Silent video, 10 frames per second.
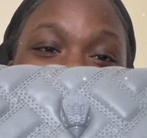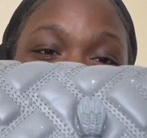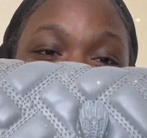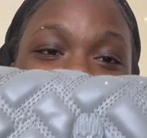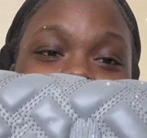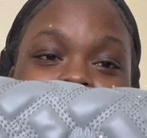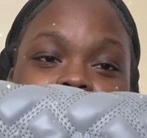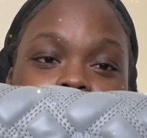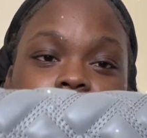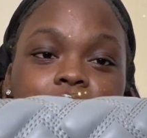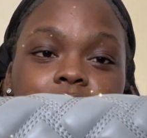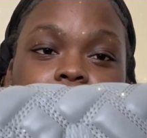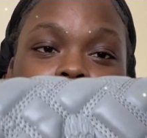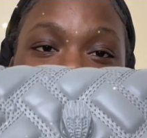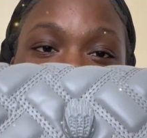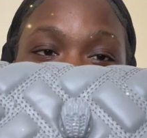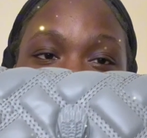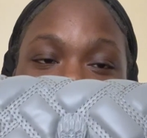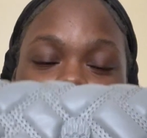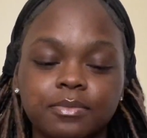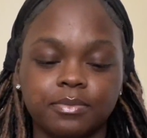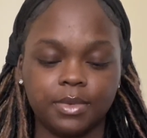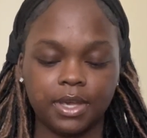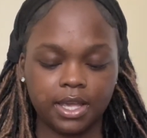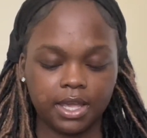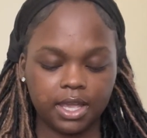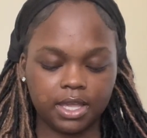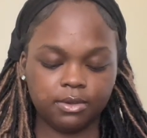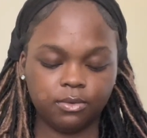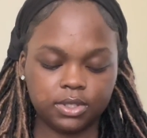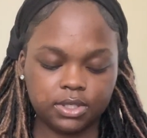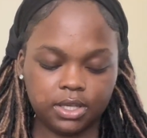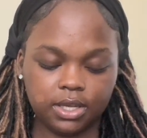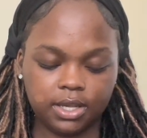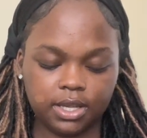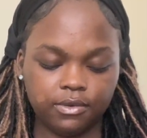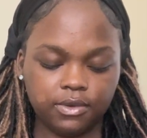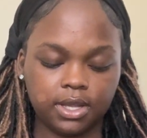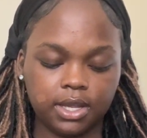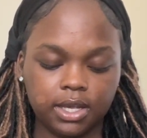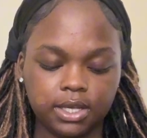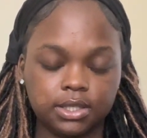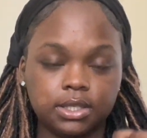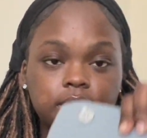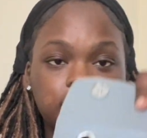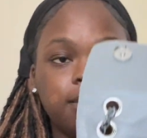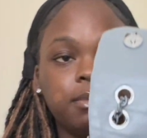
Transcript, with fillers: This one is so cute, y'all. And once again, everything is the same